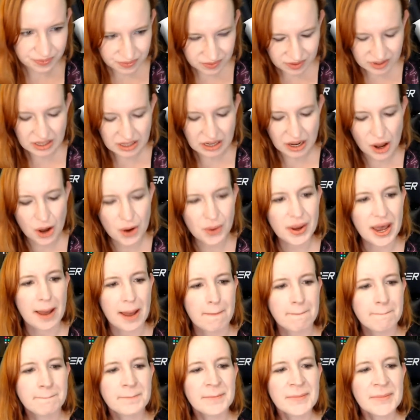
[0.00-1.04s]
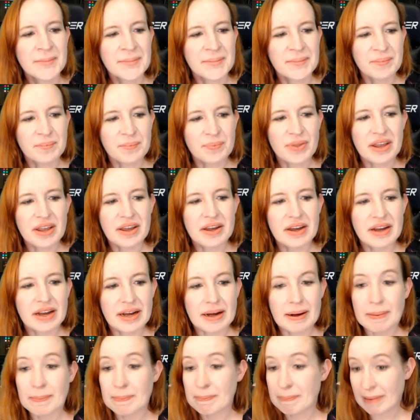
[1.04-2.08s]
Okay.
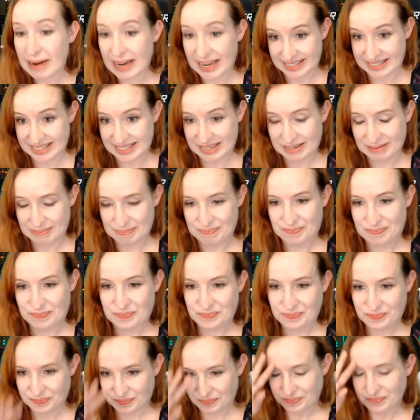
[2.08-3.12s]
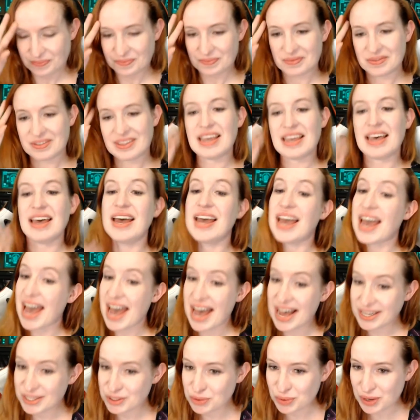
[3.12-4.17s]
But as
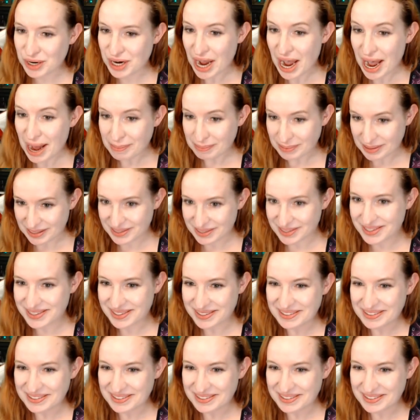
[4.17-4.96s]
what happens,